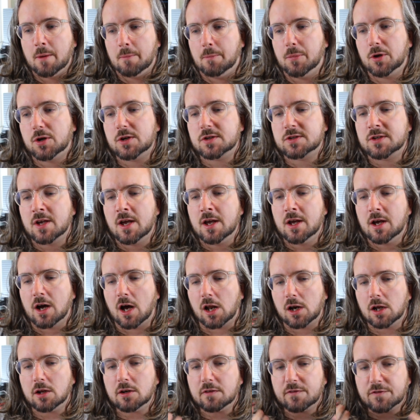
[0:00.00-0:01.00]
because
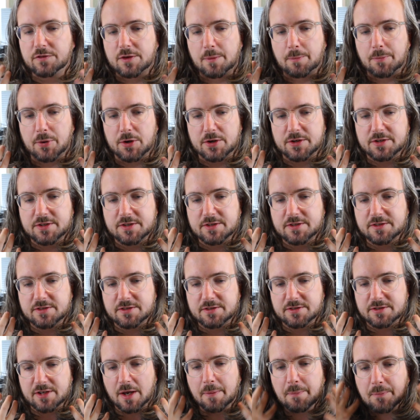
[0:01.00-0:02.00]
a lot of the
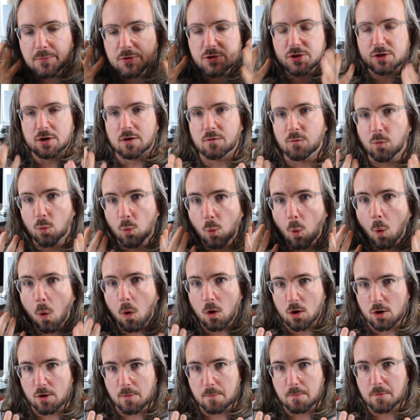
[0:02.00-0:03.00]
perception of
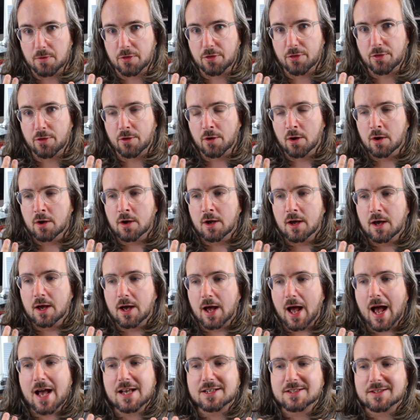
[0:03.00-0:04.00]
warmth
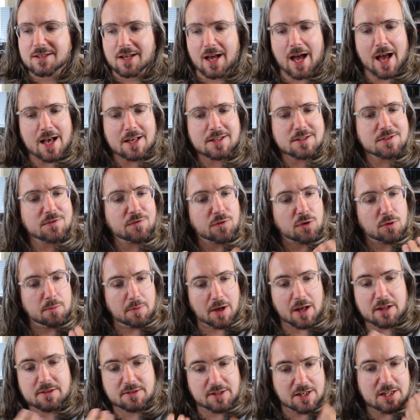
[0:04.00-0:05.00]
has from,
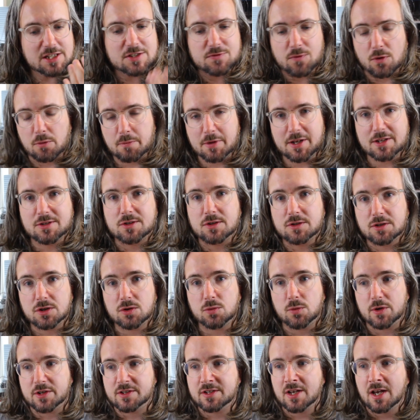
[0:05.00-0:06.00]
at least for me, to do
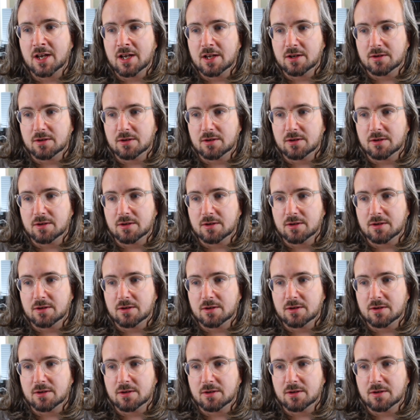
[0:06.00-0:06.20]
with